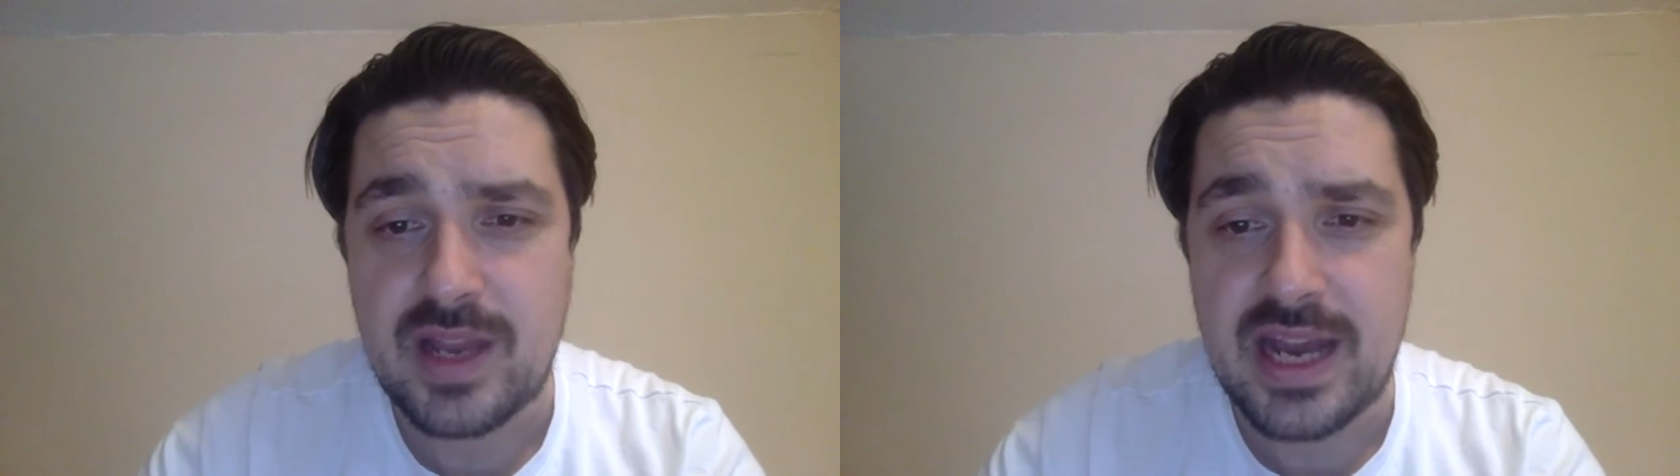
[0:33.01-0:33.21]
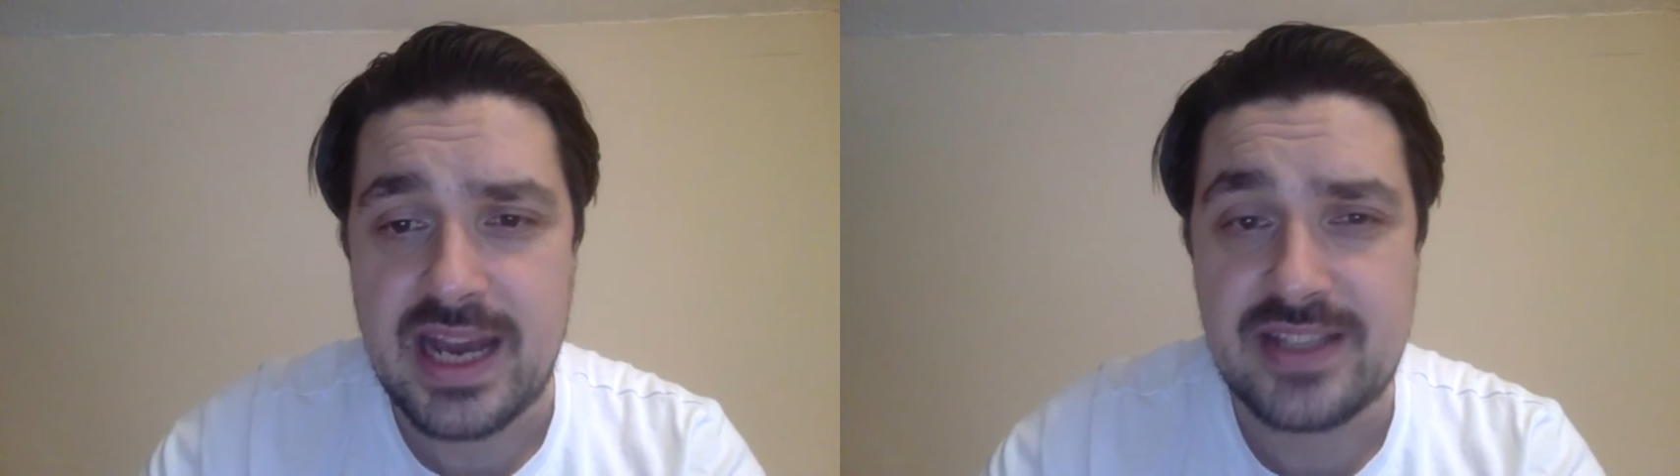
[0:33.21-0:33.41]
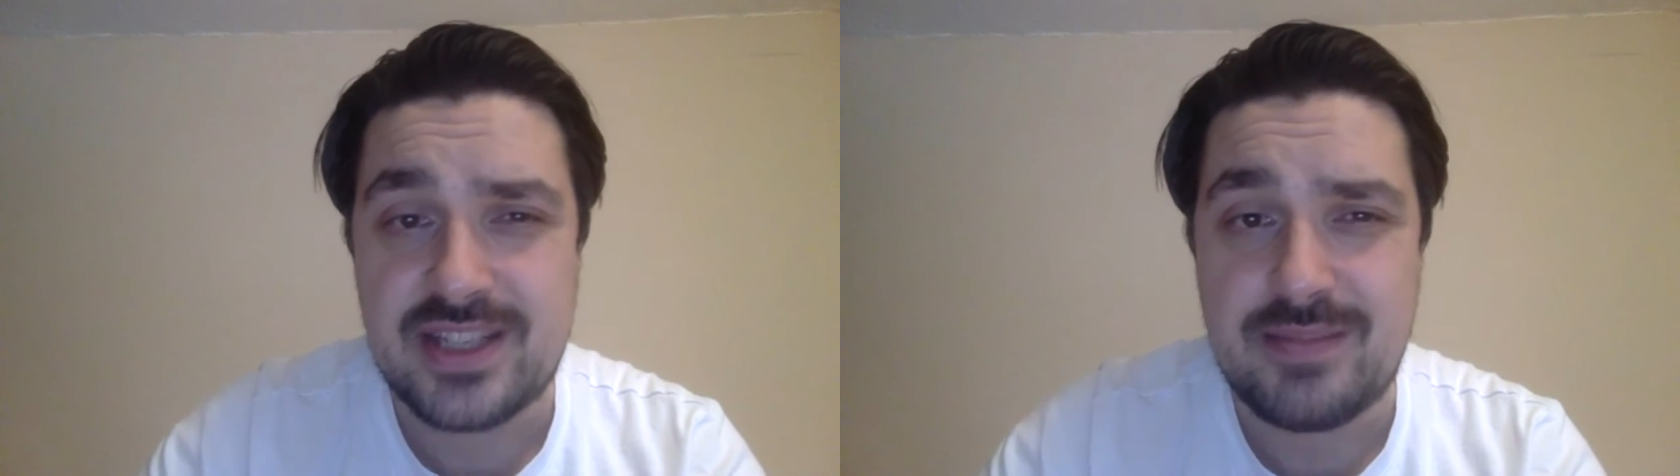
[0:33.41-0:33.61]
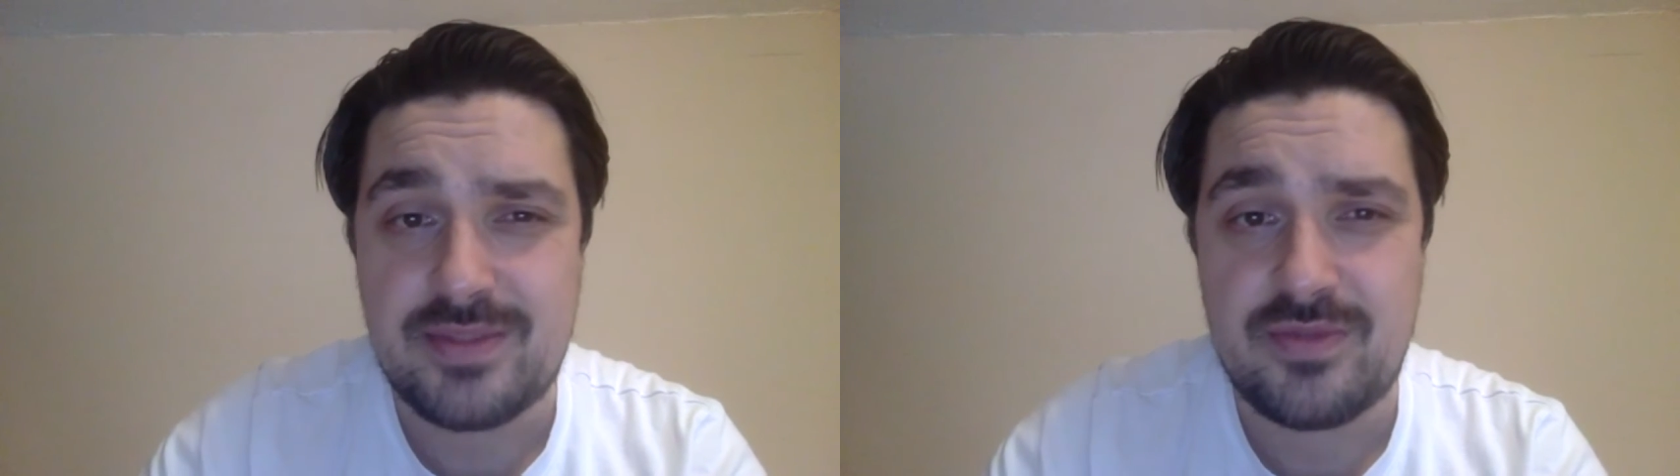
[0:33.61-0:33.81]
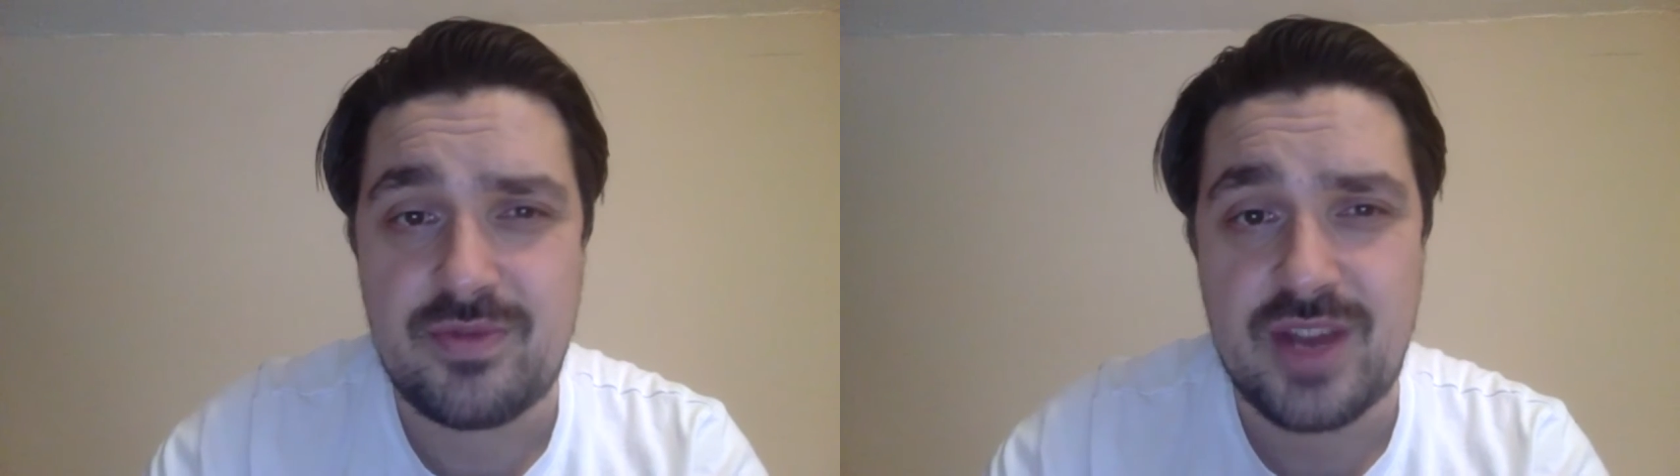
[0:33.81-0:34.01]
In
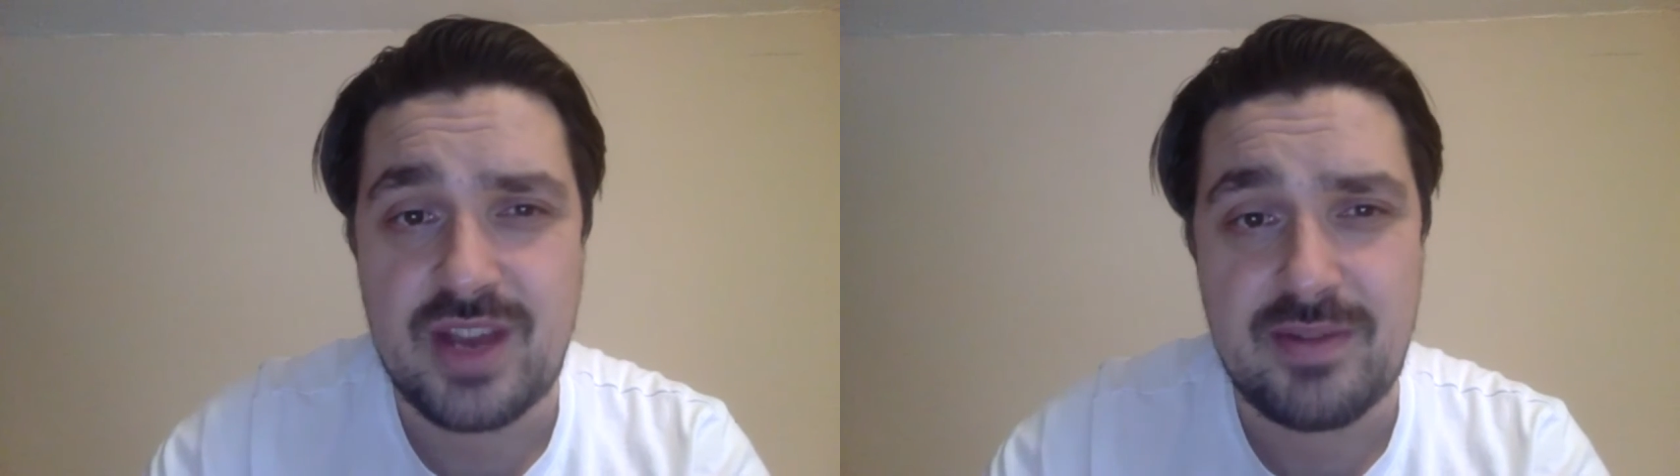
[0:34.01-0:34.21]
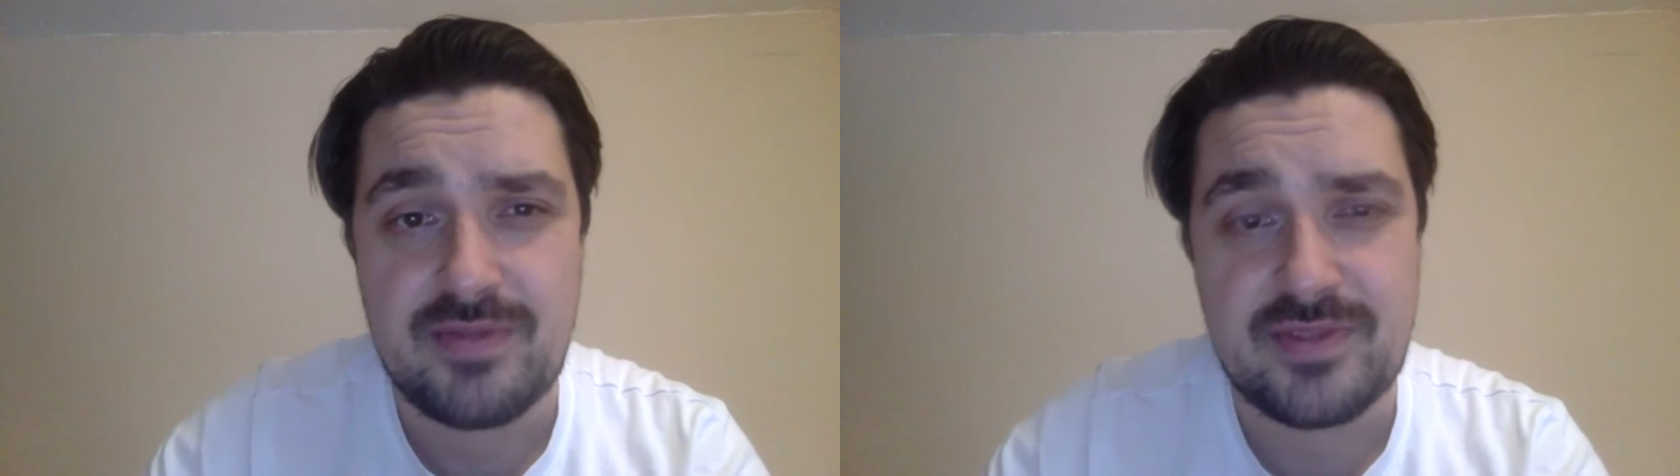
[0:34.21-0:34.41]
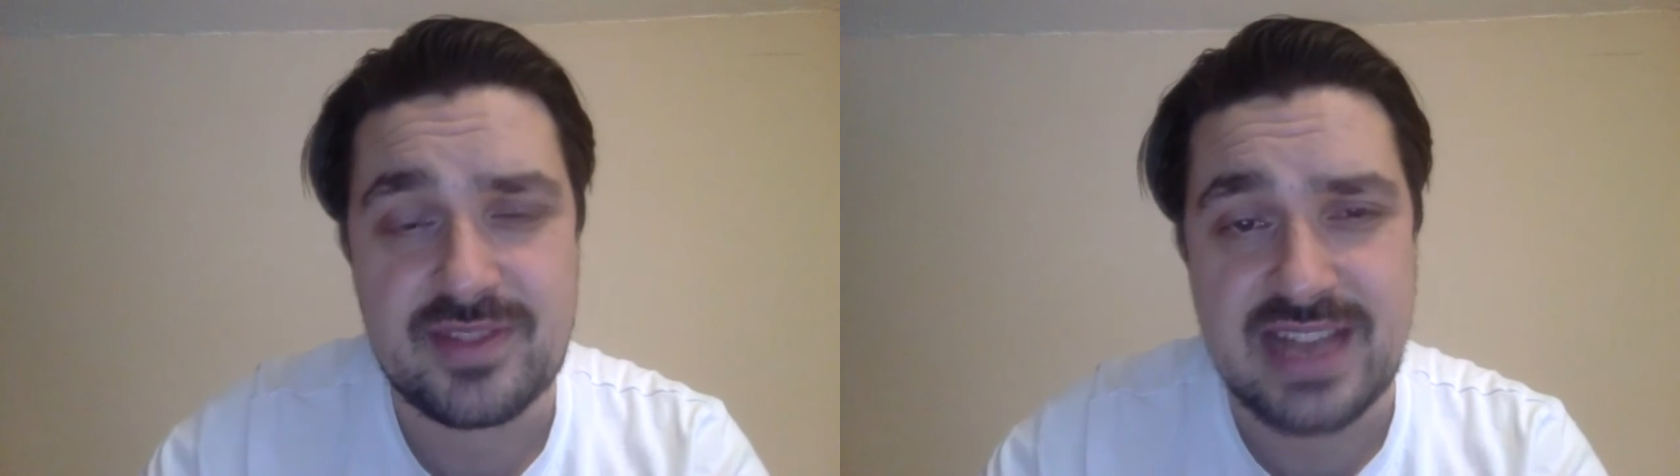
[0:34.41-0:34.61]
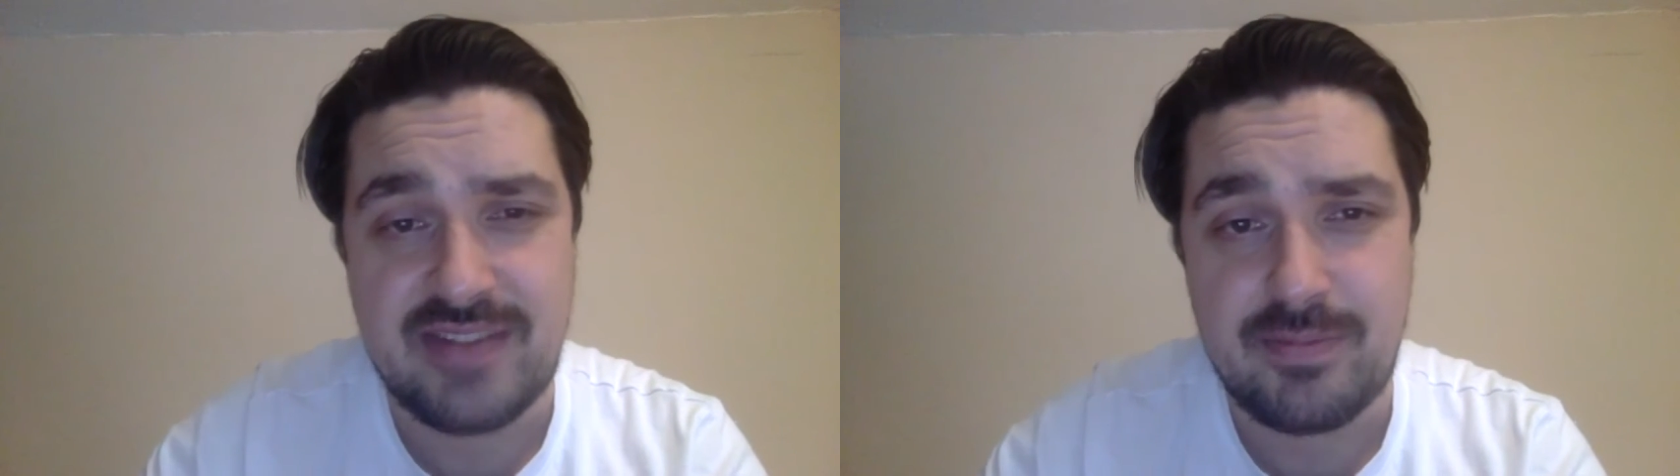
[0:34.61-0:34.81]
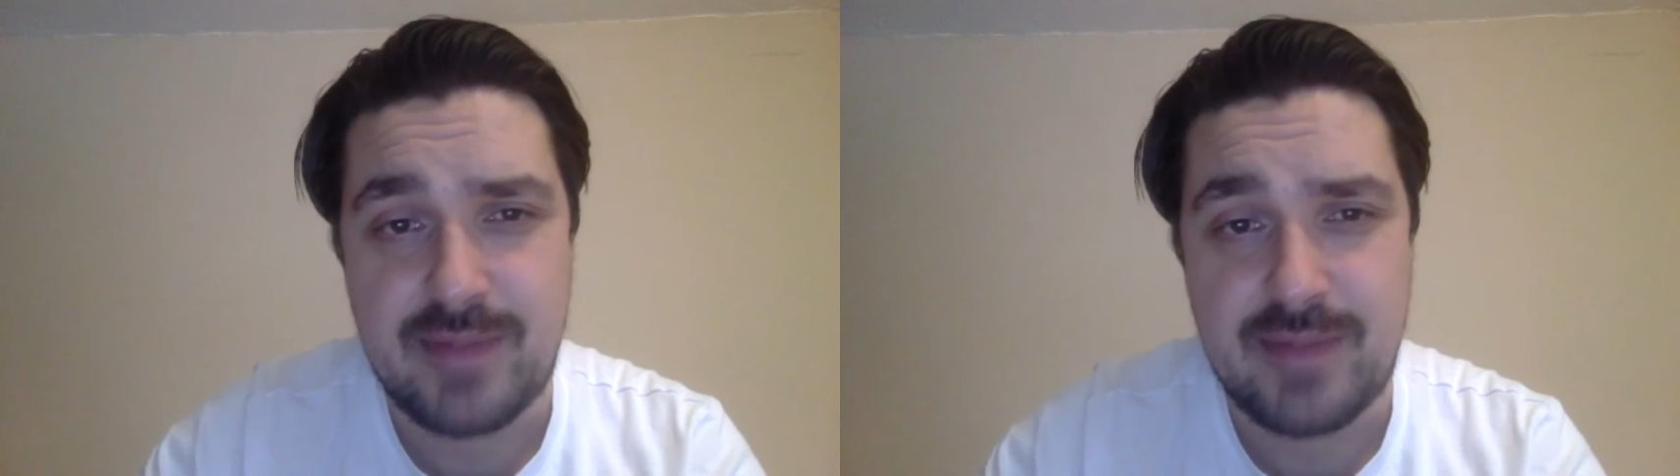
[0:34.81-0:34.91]
terms of working with staff